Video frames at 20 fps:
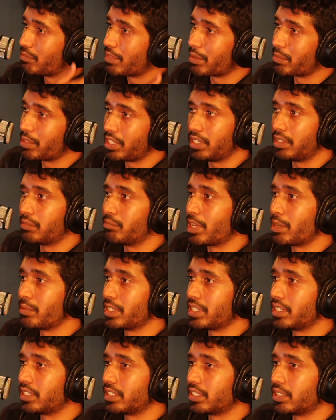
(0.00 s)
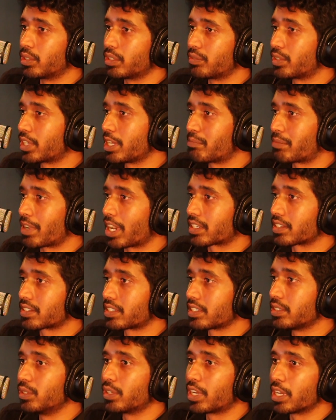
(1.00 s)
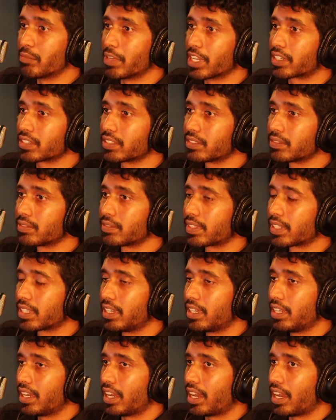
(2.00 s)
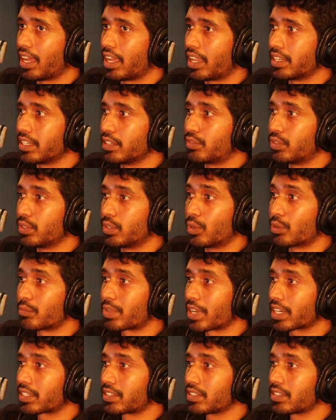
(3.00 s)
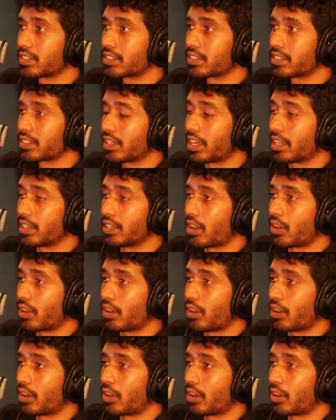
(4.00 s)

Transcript: maybe, you know, if you keep practicing, you'll get better. And if you don't practice, and